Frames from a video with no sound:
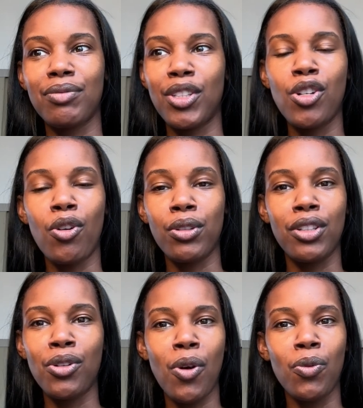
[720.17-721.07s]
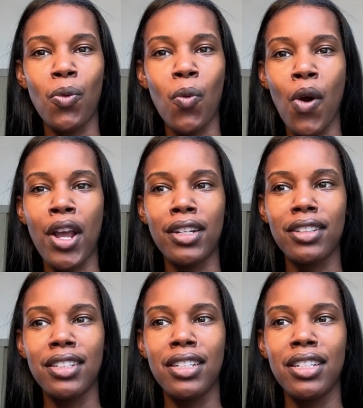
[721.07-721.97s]
you don't want,
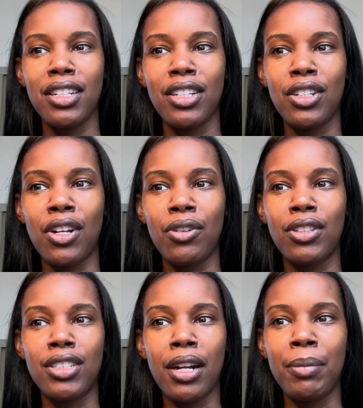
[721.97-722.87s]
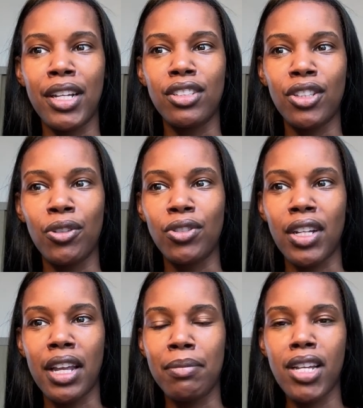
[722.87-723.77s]
there be an excuse on
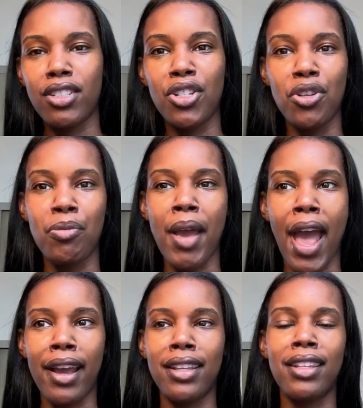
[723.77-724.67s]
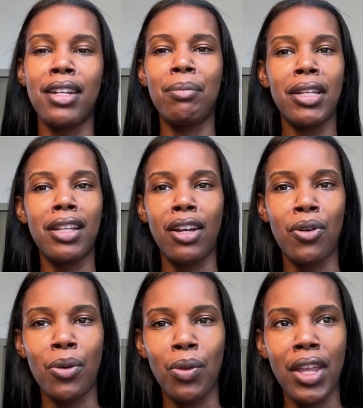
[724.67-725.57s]
him touching you back and then it'd be like a
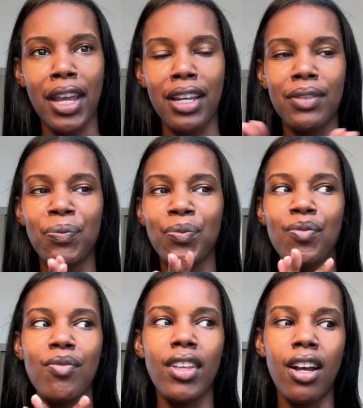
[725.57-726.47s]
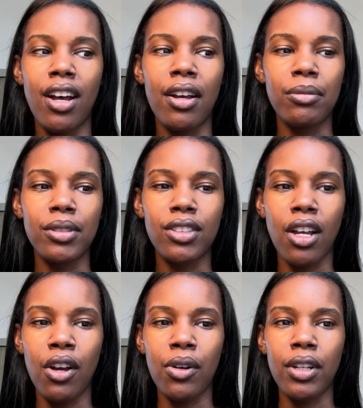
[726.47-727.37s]
whole thing.
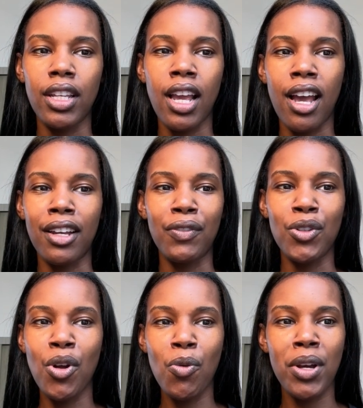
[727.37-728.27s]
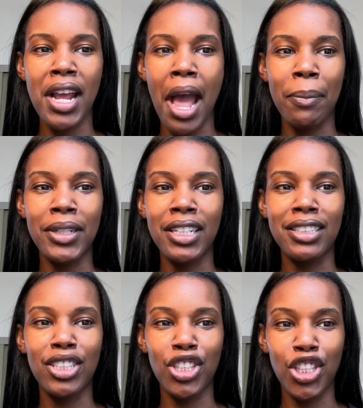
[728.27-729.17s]
So yeah, if you don't want it happening
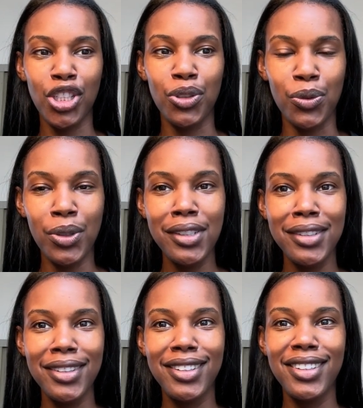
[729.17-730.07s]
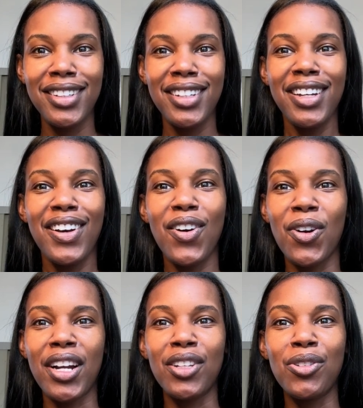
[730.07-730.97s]
to you,
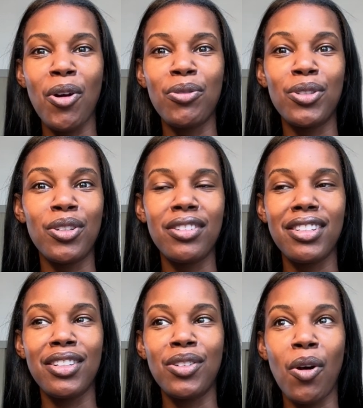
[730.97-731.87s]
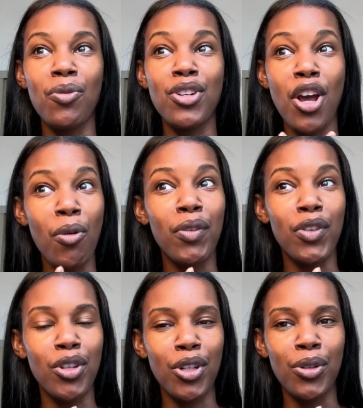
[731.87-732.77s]
or you don't know if
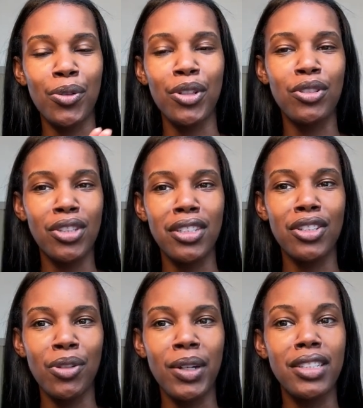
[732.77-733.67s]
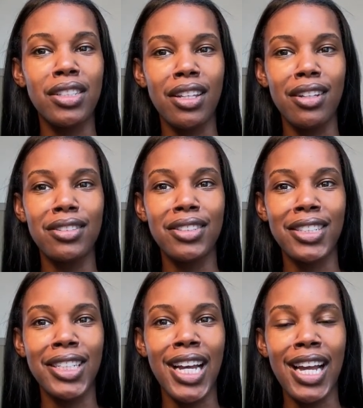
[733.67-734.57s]
you do, you shouldn't do it
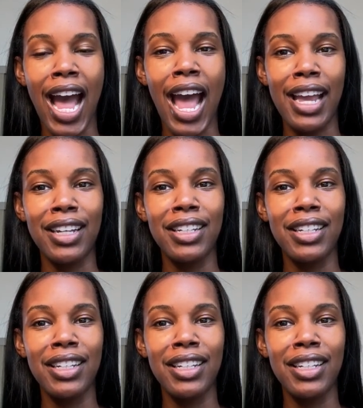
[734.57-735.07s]
to a guy.